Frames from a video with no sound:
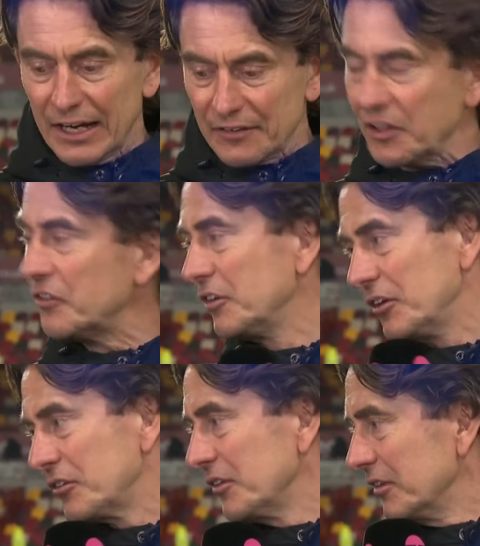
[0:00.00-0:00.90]
This
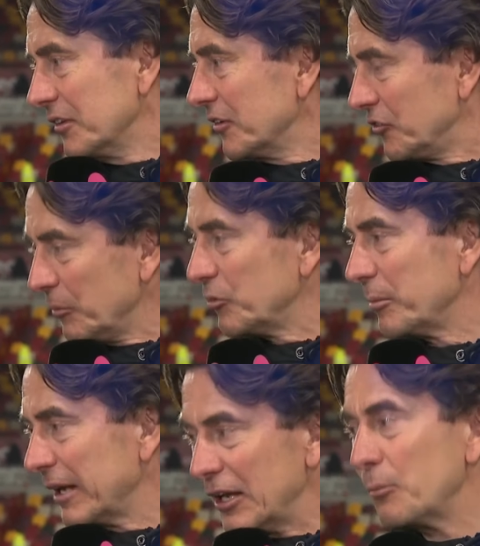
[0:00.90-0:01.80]
season seems to
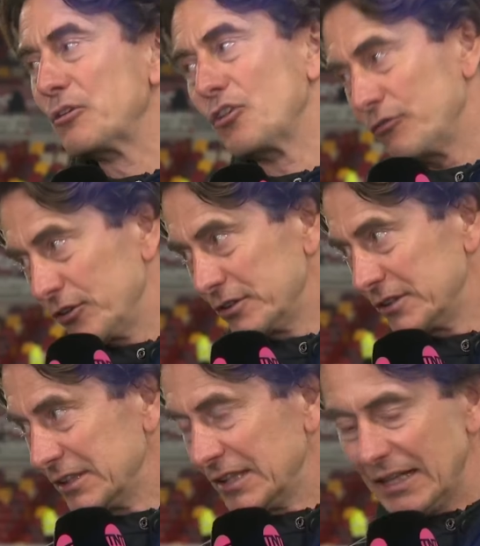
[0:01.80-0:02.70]
be a little bit tougher
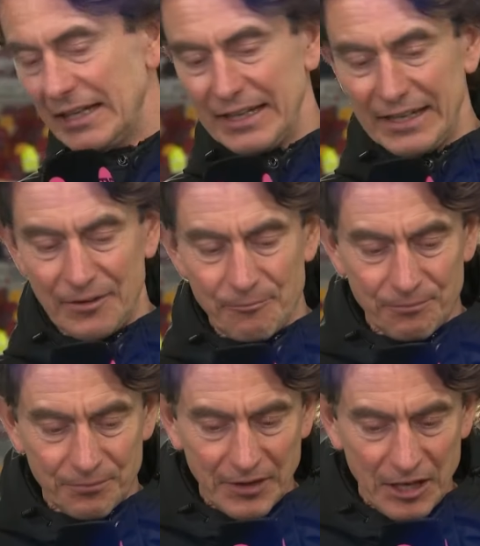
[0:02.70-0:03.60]

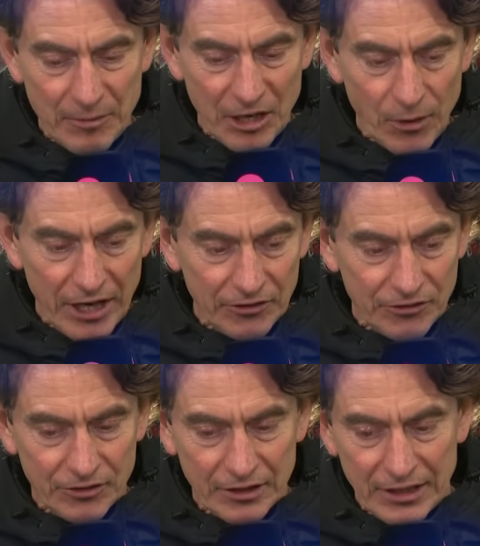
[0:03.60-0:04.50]
in many
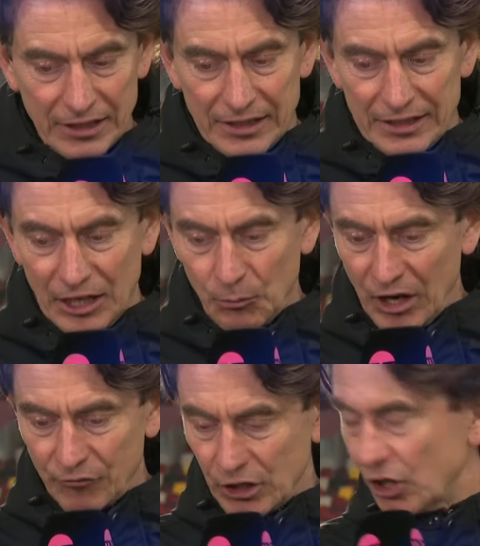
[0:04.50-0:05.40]
ways, and we
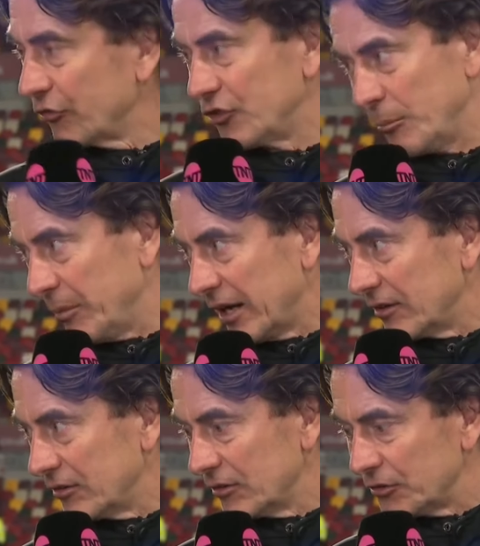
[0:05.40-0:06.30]
have a lot of
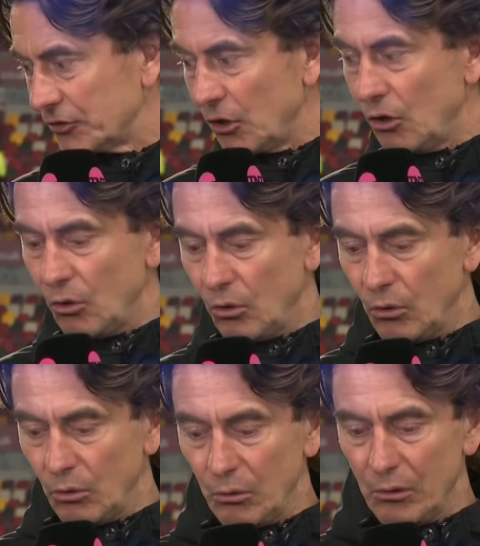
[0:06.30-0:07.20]
setbacks.
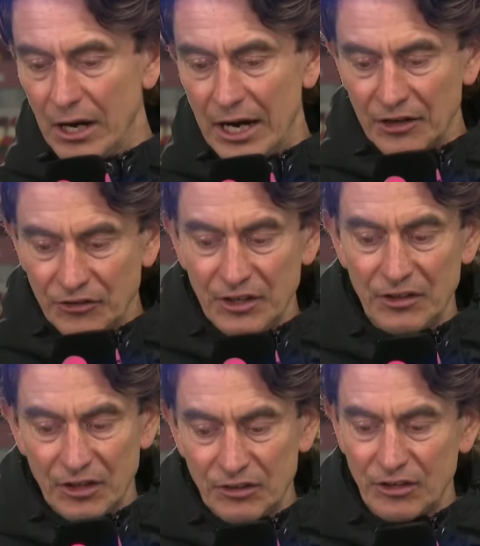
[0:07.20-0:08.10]
So I see
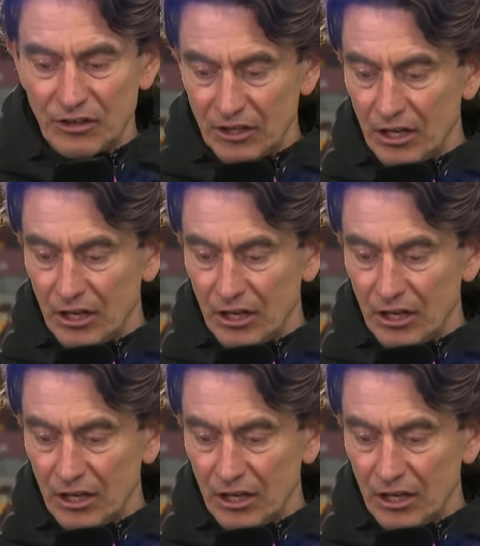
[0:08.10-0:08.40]
this as